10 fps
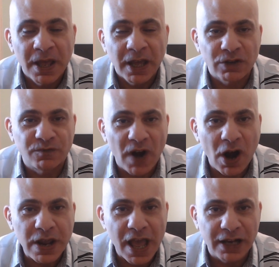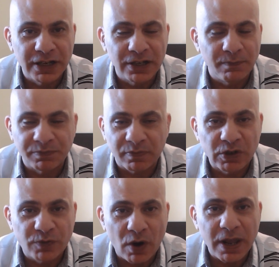And it's very under
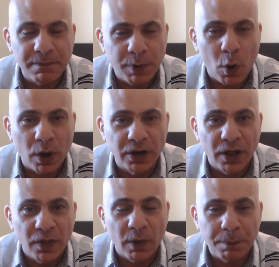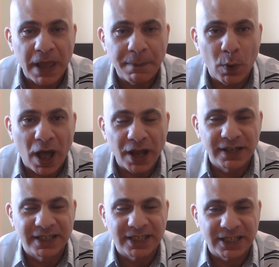it's very important that people
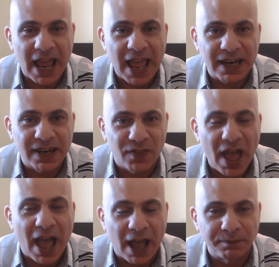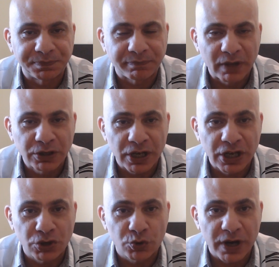understand that. So
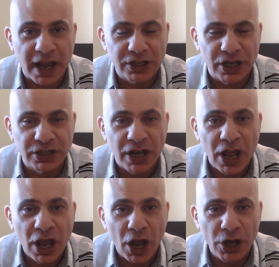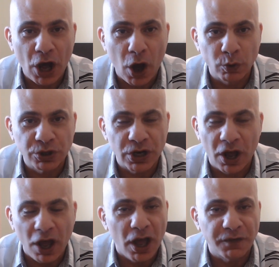he's created an
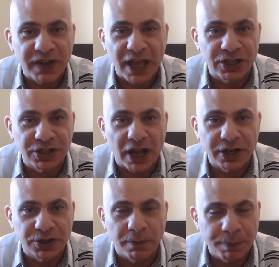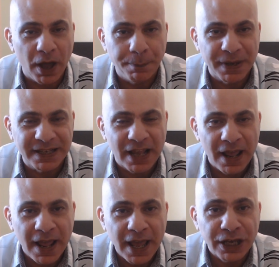alternate Earth. He hasn't done this on purpose.
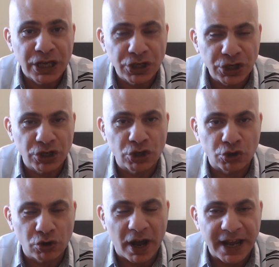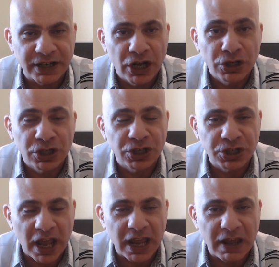He just tried to
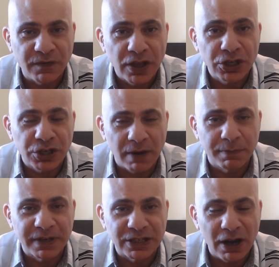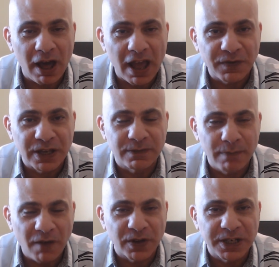save somebody's life, his
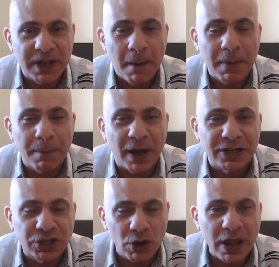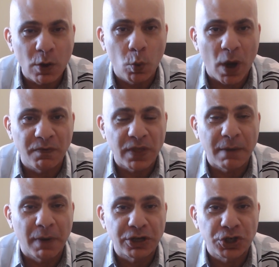mother's, but by doing one
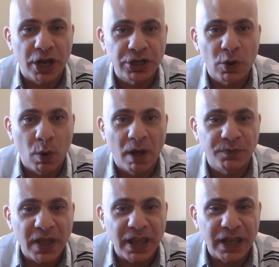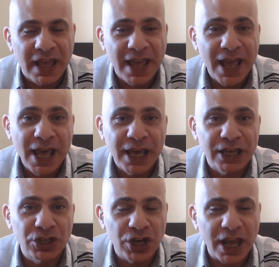thing, by changing one thing,
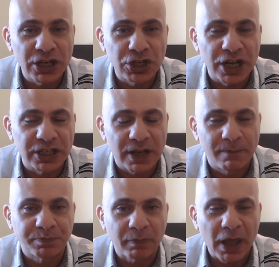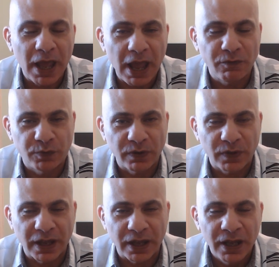he changes
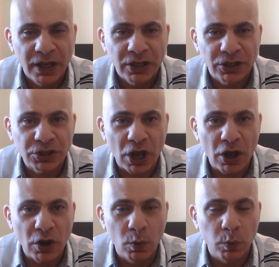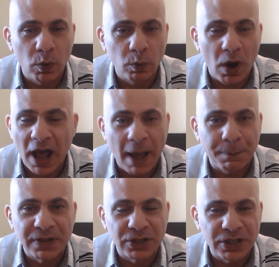everything. So what
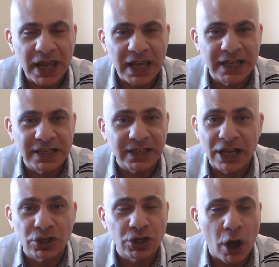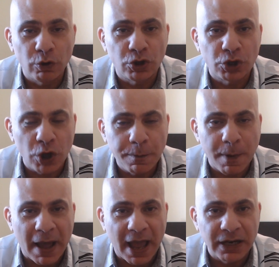happens is there's no
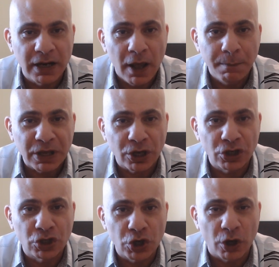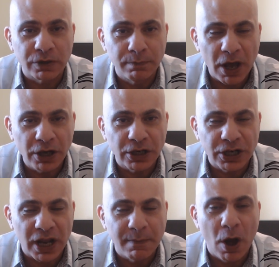Superman because Zod murdered
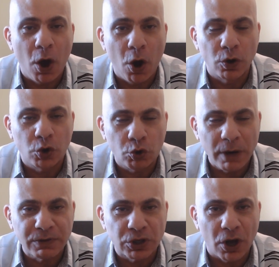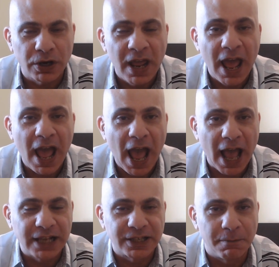him on Krypton
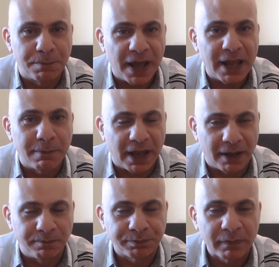as a baby.